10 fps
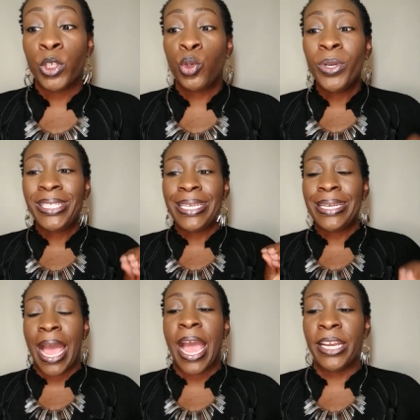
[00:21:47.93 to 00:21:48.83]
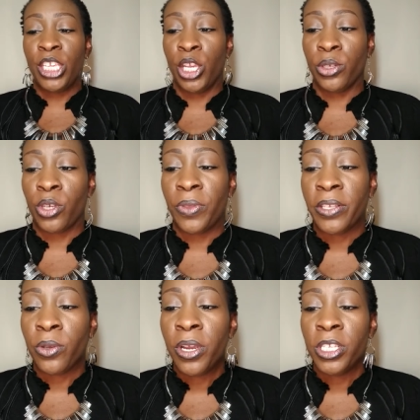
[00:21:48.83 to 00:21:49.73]
for 29 years, so
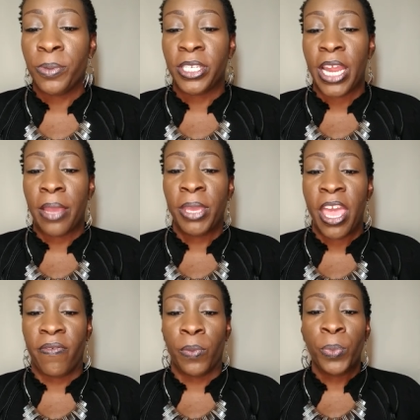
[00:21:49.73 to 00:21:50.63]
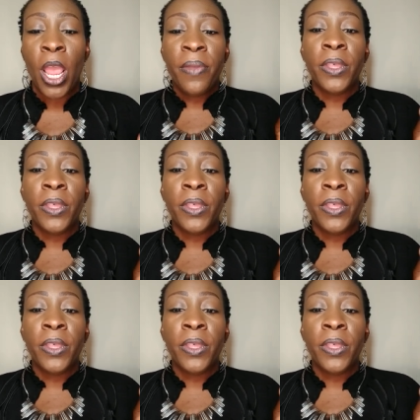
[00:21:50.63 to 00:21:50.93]
that's her husband's name, Kevin.